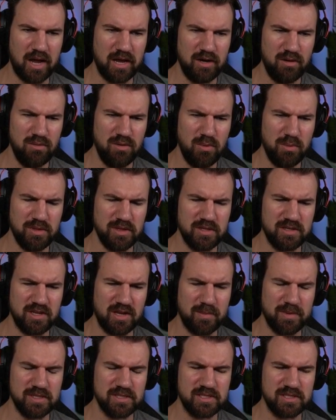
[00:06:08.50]
I don't know what the
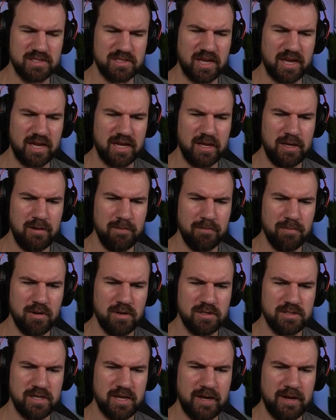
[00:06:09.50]
demons say,
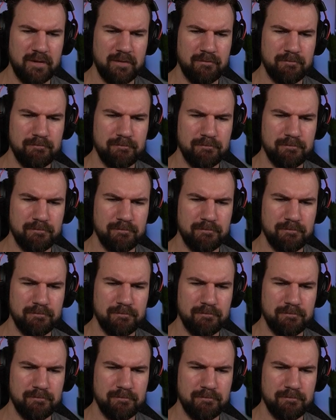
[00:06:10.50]
per se.